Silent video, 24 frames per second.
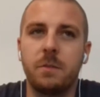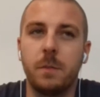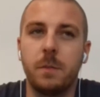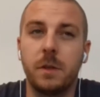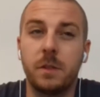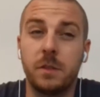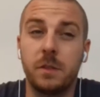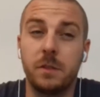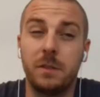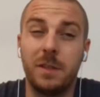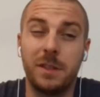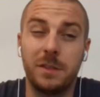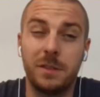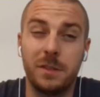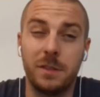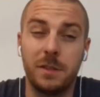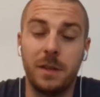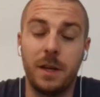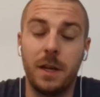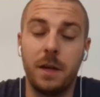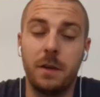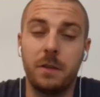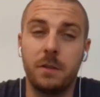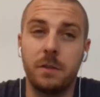much
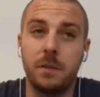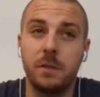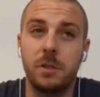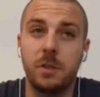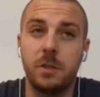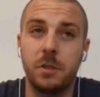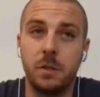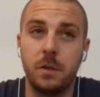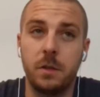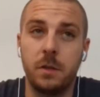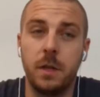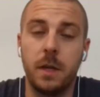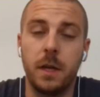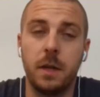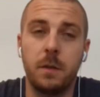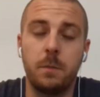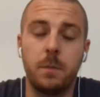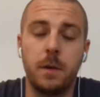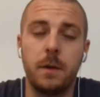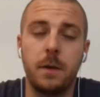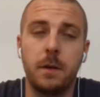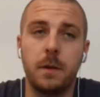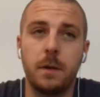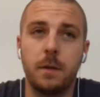attention as it should get,
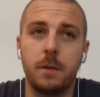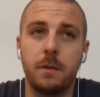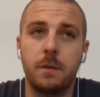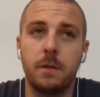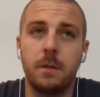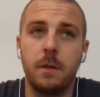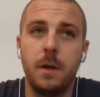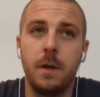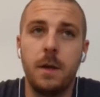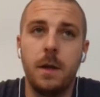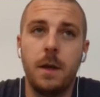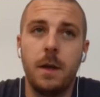because